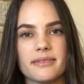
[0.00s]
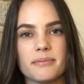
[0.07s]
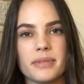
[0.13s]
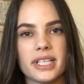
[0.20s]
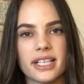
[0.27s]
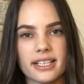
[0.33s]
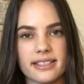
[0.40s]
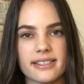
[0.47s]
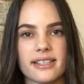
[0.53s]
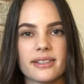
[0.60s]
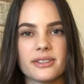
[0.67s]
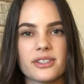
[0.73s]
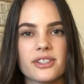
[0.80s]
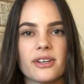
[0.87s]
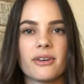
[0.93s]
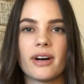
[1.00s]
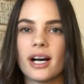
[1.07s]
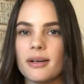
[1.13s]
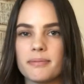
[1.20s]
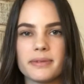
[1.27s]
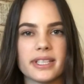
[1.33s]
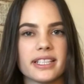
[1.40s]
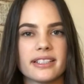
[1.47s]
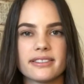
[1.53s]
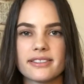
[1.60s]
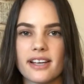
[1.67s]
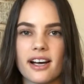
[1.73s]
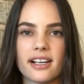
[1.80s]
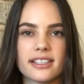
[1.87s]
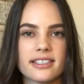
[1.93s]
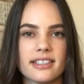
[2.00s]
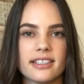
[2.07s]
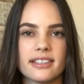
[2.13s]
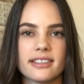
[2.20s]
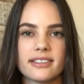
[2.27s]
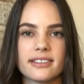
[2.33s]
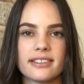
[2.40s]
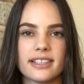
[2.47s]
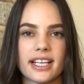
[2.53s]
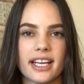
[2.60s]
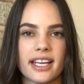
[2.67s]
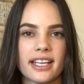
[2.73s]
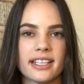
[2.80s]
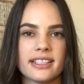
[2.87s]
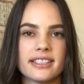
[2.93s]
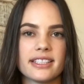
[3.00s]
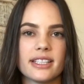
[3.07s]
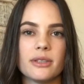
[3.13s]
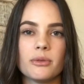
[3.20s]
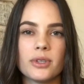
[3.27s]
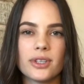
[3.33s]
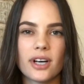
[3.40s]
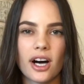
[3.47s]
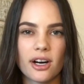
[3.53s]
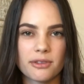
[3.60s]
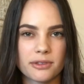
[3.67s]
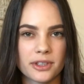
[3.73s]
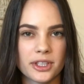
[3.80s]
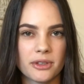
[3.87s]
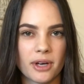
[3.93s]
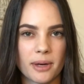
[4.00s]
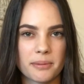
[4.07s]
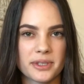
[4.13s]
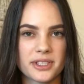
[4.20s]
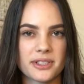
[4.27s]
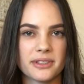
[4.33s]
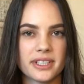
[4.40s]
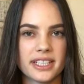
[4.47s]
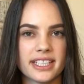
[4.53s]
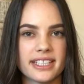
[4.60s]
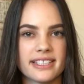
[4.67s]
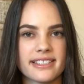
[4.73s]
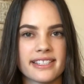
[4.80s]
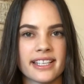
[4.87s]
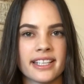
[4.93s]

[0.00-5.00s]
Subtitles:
because he'll show up and he'll talk to you and he will offer you opportunities.